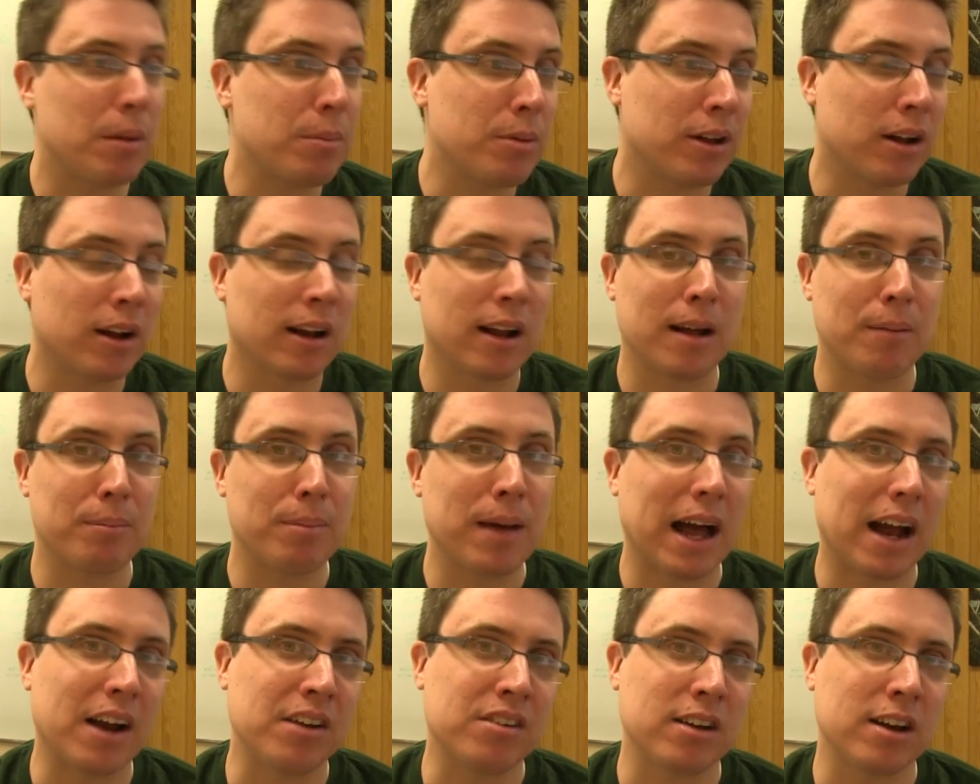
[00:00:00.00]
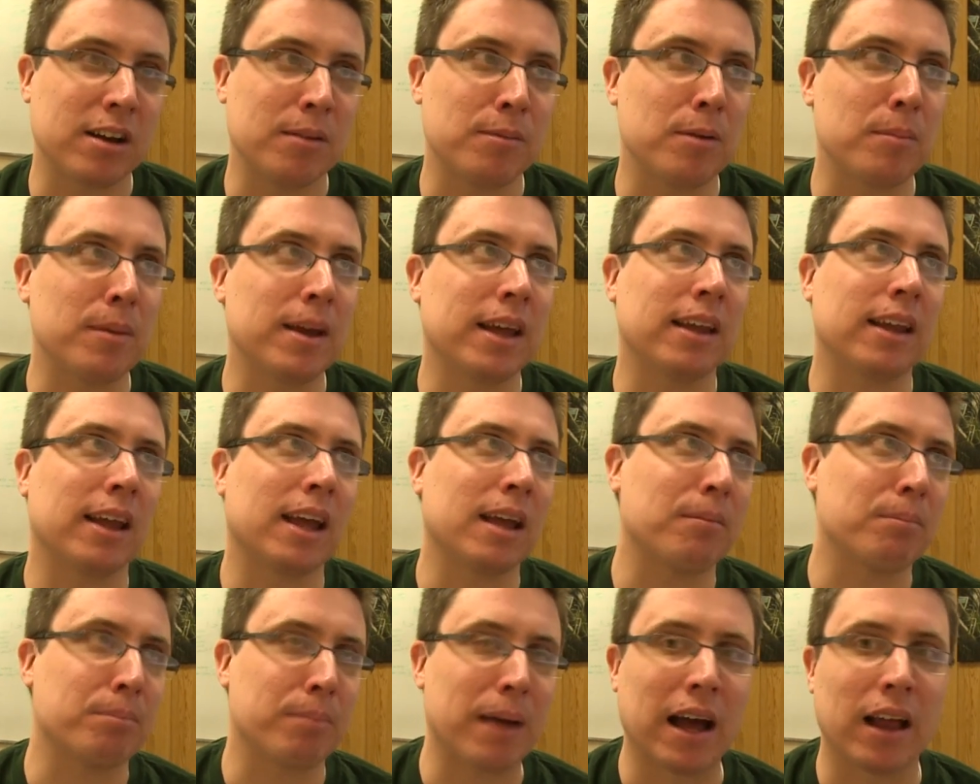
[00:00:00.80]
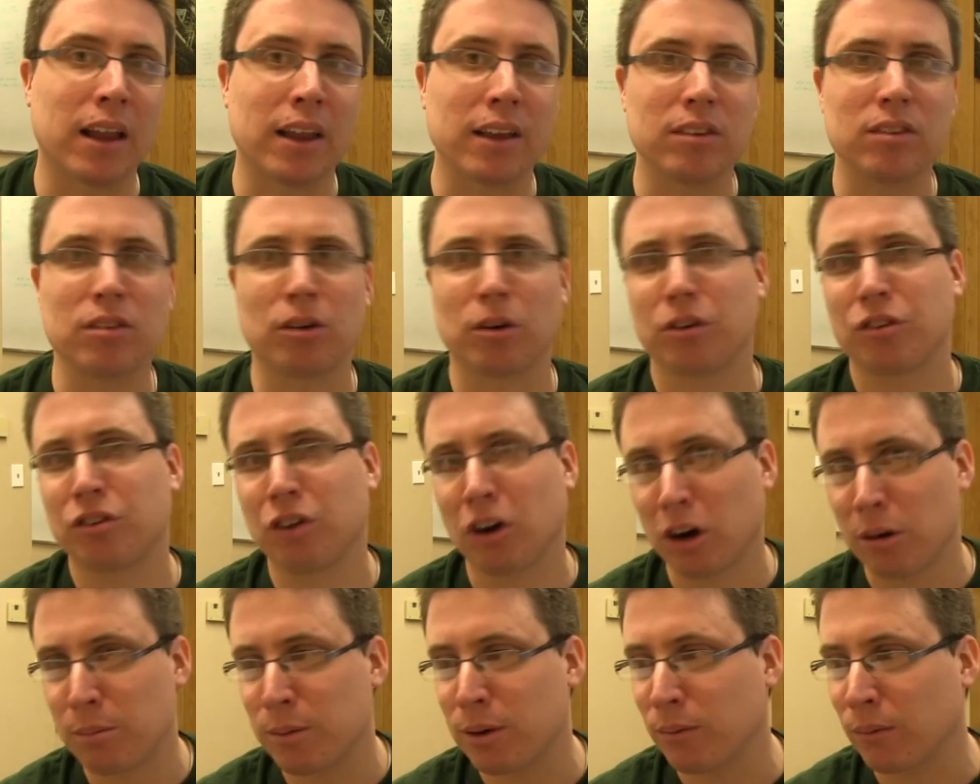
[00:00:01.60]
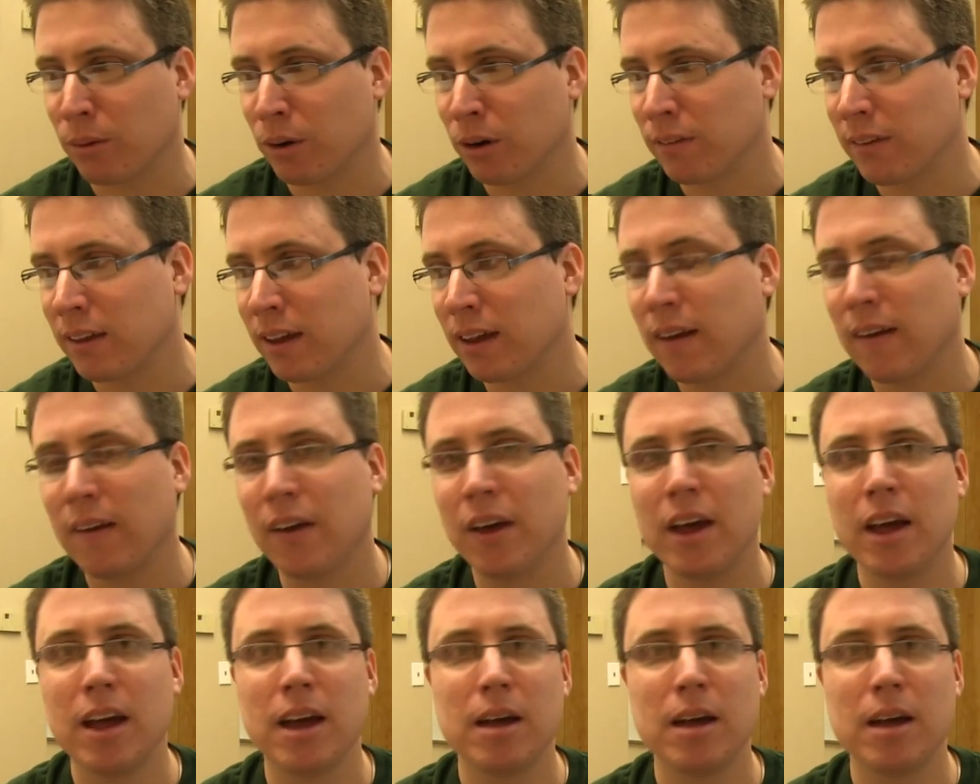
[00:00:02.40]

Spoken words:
Maybe they're not passionate about making the game balanced or tournament worthy.